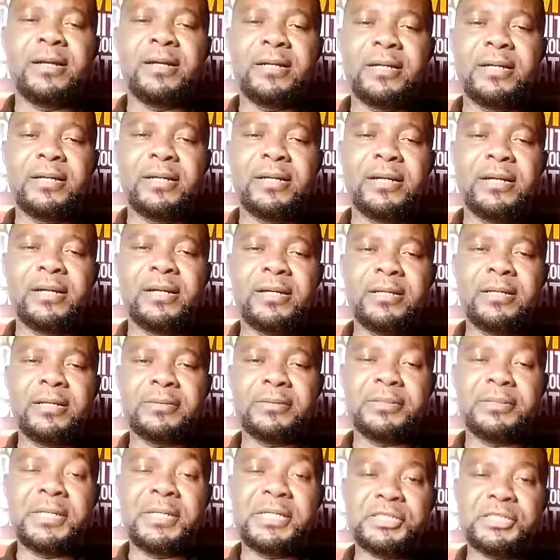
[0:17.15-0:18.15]

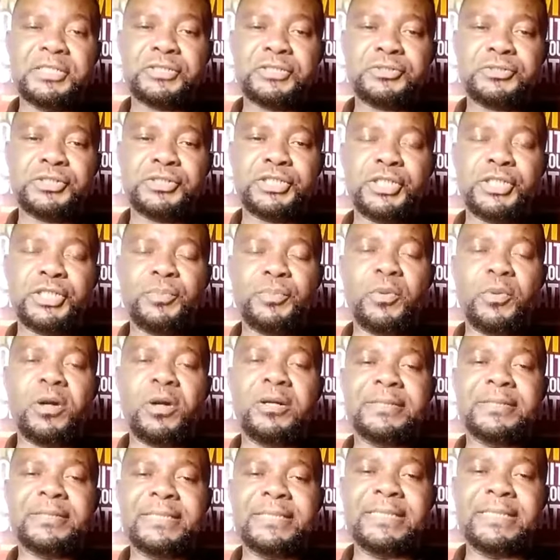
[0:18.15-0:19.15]
relationship
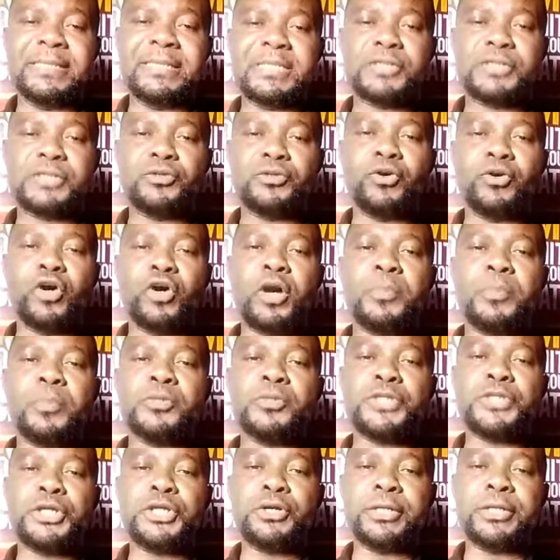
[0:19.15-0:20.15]
audit to
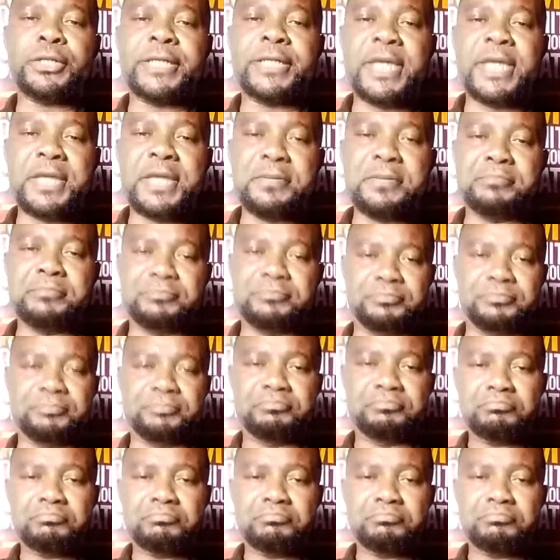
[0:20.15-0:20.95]
up your game.